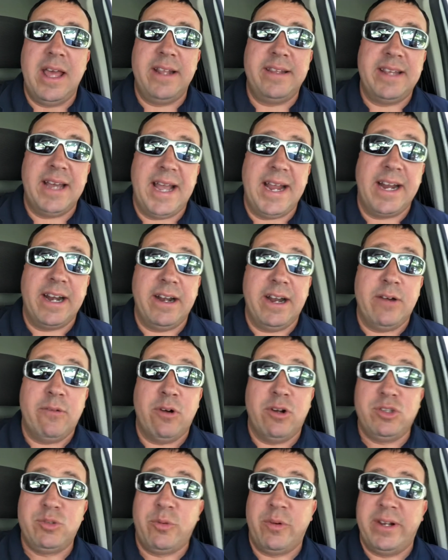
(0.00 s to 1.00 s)
Taggart and
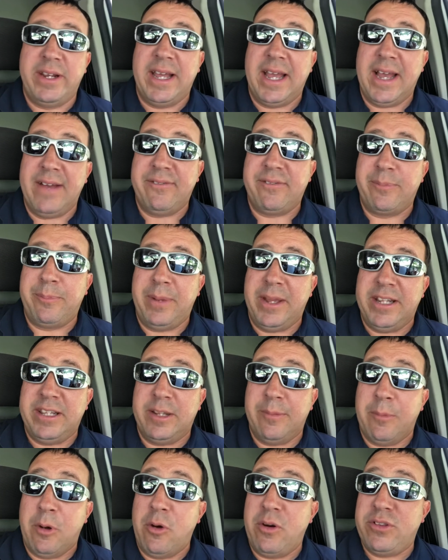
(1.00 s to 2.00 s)
Rosewood have been
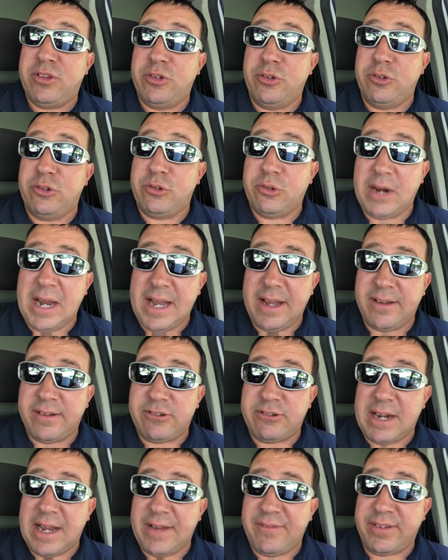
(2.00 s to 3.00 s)
demoted to tra
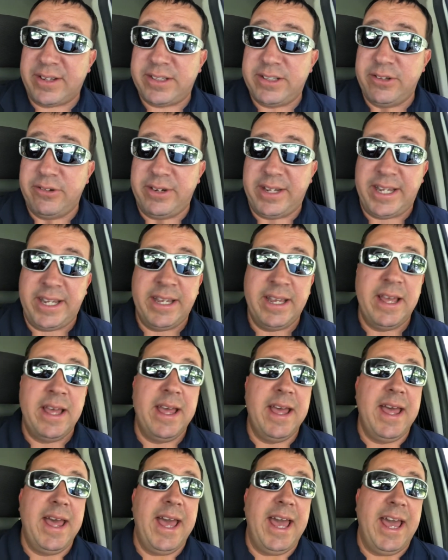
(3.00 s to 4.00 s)
traffic duty,
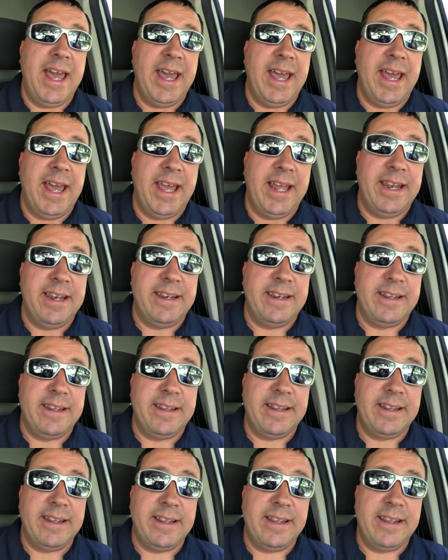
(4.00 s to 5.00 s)
and
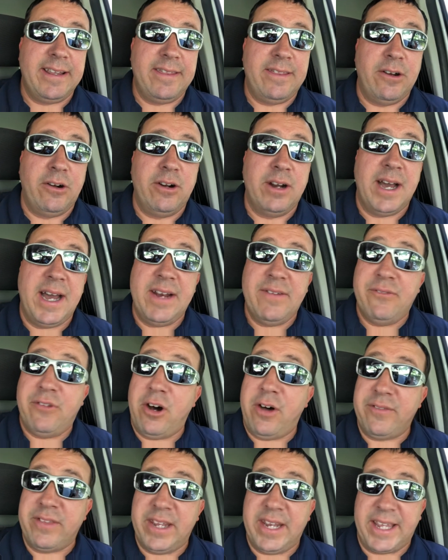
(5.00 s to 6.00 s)
they're not
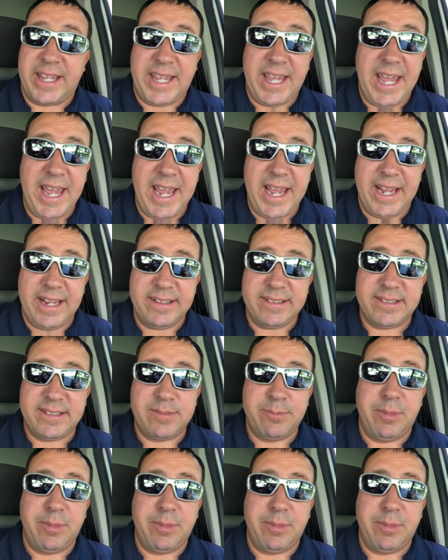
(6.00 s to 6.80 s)
involved in the case.